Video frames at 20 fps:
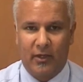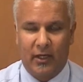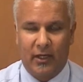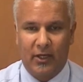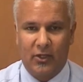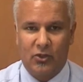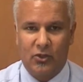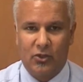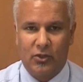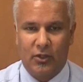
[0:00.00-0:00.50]
the
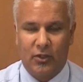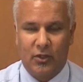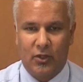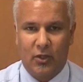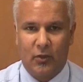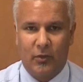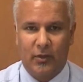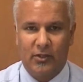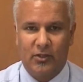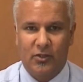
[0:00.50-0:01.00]
elections in the
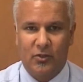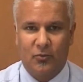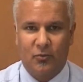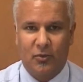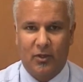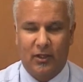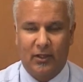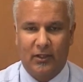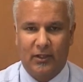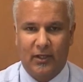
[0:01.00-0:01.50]
US as
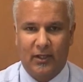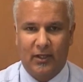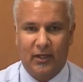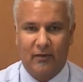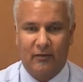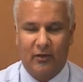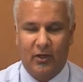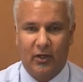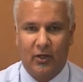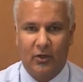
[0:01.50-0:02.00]
well getting
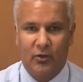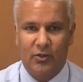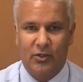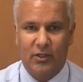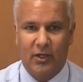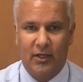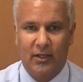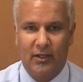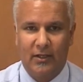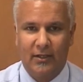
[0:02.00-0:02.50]
ever
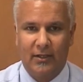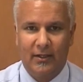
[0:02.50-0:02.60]
closer,